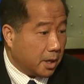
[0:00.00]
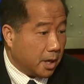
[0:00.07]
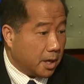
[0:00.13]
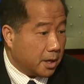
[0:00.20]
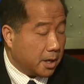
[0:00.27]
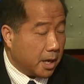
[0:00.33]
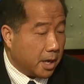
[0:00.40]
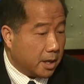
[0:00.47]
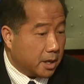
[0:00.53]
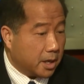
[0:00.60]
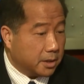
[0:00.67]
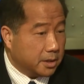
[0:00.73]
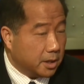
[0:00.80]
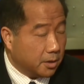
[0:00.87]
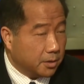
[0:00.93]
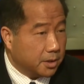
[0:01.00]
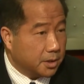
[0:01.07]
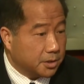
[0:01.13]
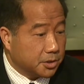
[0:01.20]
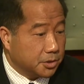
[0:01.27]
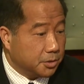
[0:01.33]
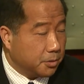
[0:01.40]
and, and, I tell
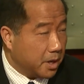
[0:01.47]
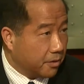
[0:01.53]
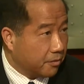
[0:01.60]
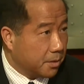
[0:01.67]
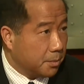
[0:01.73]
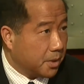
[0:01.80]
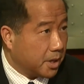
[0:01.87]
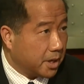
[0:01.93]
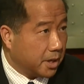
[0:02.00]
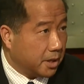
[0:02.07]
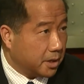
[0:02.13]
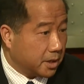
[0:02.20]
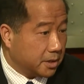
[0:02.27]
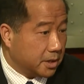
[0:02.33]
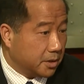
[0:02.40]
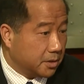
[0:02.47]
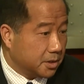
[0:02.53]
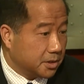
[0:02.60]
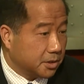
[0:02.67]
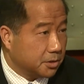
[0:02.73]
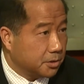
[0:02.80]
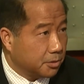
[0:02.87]
this to everybody, and I tell
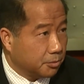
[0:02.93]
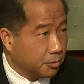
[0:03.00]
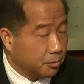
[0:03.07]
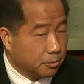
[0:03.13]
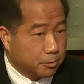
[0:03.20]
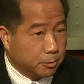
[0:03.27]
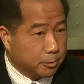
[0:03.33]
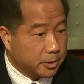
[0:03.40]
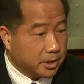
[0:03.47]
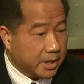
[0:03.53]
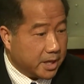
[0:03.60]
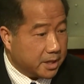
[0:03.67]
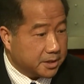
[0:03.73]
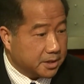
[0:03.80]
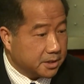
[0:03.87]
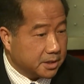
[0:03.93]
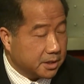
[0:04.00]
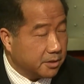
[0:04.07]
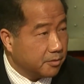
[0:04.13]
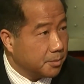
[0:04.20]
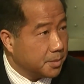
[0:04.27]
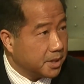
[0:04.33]
this to the recruit classes and
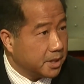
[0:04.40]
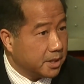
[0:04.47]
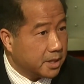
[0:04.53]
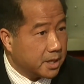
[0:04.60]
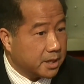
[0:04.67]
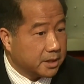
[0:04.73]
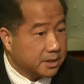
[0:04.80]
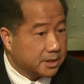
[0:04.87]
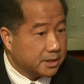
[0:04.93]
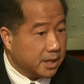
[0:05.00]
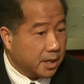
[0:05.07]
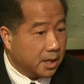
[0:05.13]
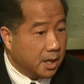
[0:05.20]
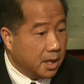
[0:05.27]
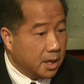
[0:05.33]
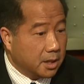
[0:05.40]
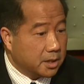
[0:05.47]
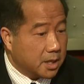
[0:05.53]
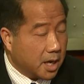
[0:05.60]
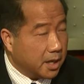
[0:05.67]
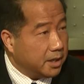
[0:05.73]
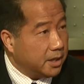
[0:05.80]
everybody that I can say
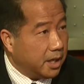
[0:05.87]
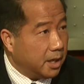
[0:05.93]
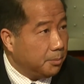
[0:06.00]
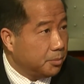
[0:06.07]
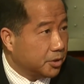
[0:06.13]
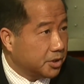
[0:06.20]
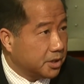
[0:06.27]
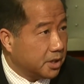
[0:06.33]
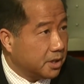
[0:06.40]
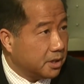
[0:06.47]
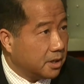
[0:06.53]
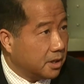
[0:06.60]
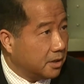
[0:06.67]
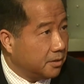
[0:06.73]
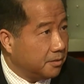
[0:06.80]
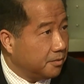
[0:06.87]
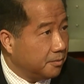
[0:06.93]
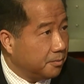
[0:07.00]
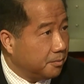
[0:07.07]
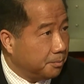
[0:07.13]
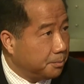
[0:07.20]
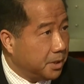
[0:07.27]
98% of
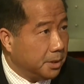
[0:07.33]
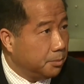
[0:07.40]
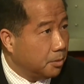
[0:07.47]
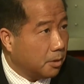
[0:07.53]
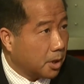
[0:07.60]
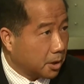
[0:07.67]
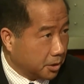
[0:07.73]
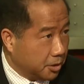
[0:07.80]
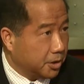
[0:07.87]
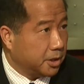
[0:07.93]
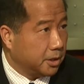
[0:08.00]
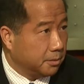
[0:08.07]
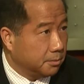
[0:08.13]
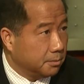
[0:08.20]
people are good.